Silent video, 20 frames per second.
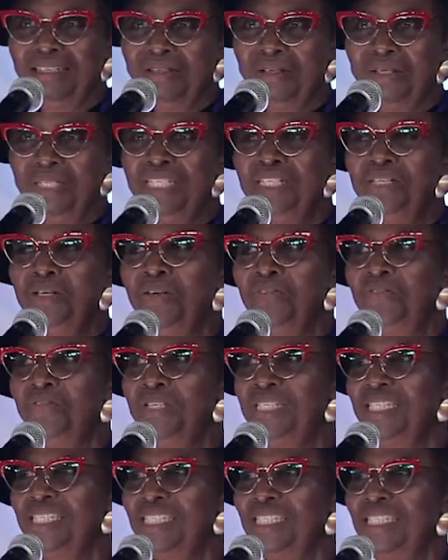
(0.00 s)
colleague of
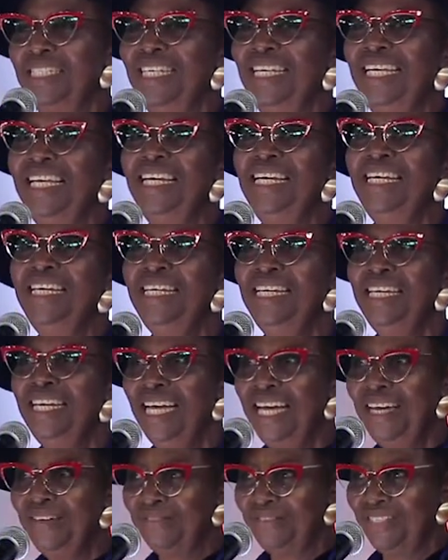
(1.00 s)
his
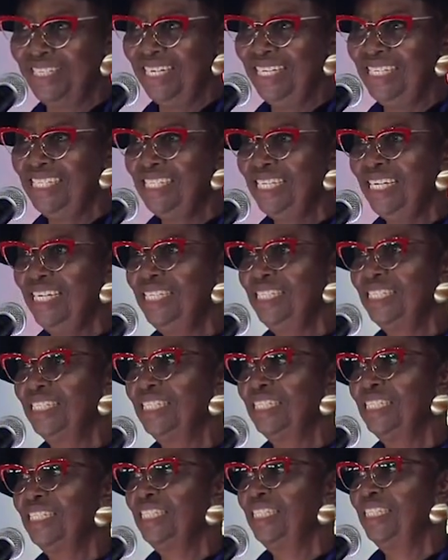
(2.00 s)
laughed and said,